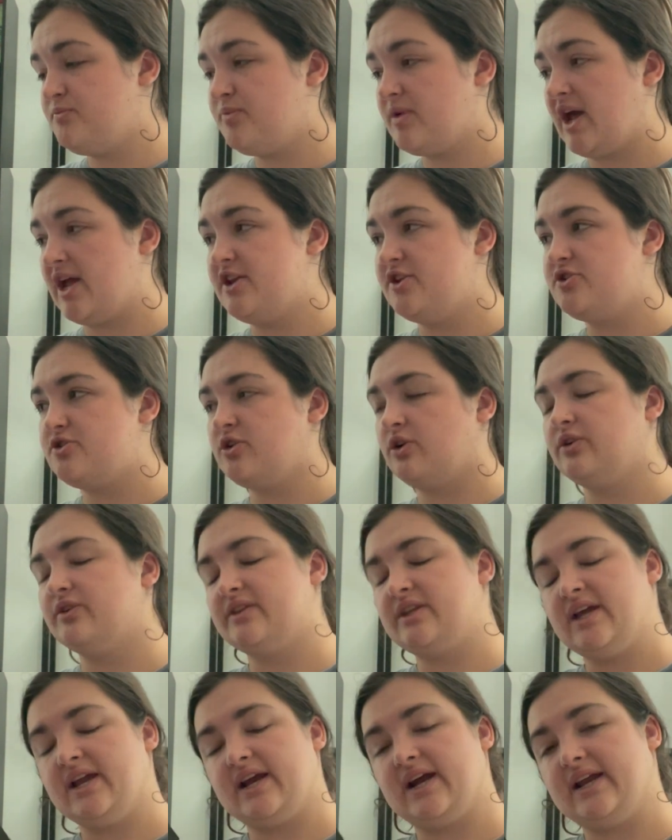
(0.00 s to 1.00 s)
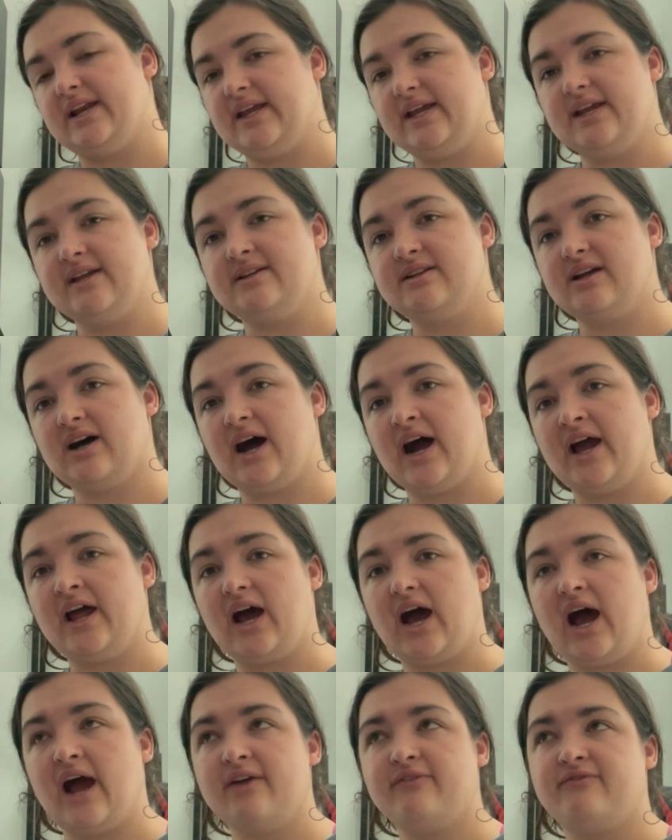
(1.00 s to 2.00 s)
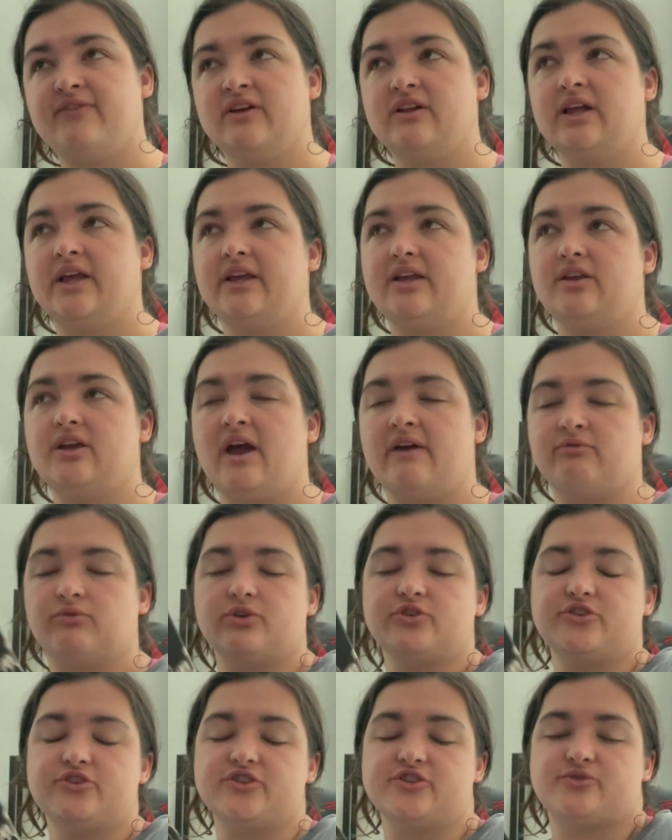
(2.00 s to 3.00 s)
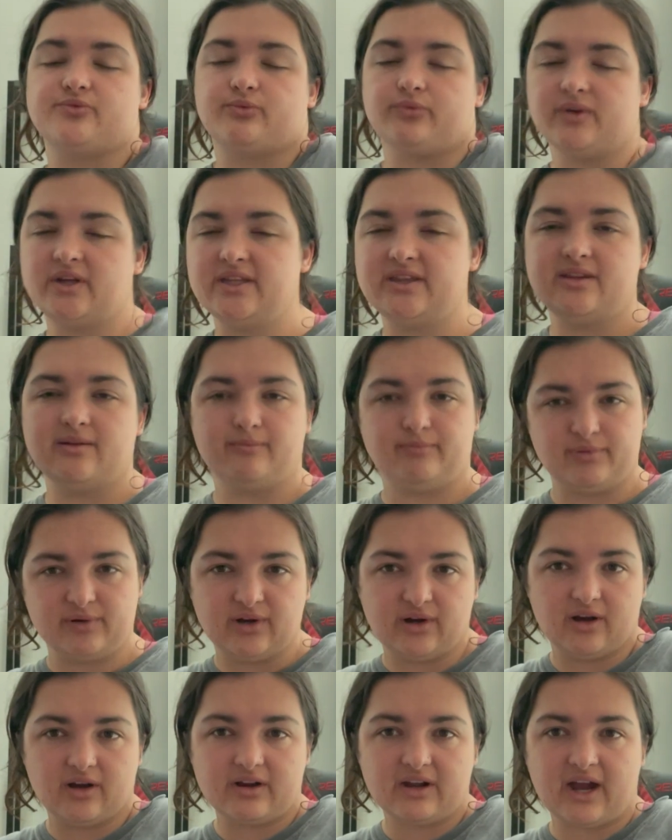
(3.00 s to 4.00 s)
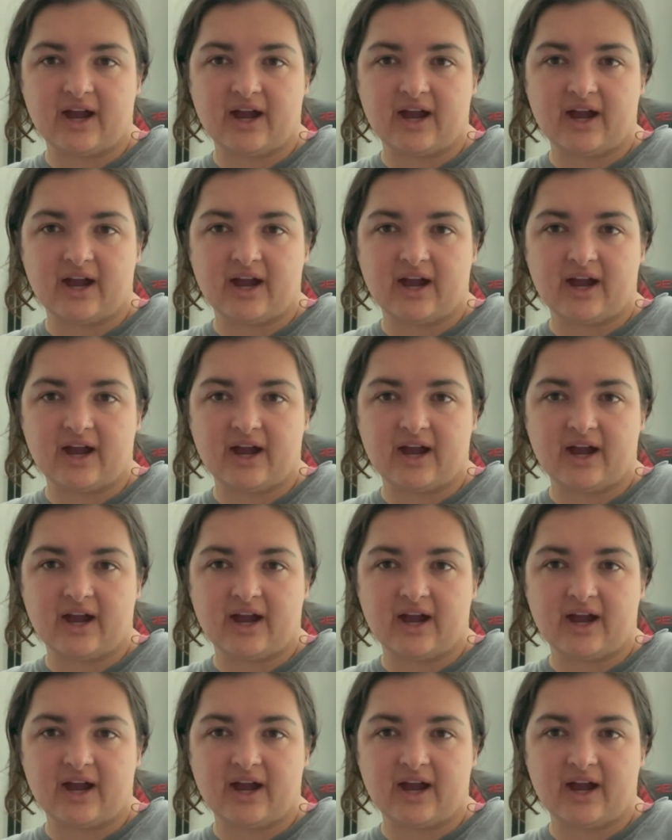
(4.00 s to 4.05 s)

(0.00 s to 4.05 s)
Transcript: but I don't think I feel like everyone should just read the book.